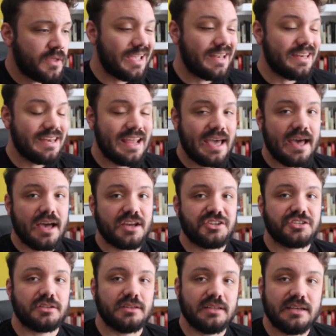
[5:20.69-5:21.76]
And
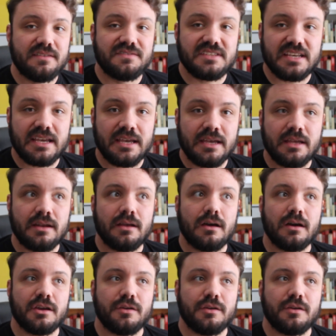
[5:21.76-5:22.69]
Nash lives in a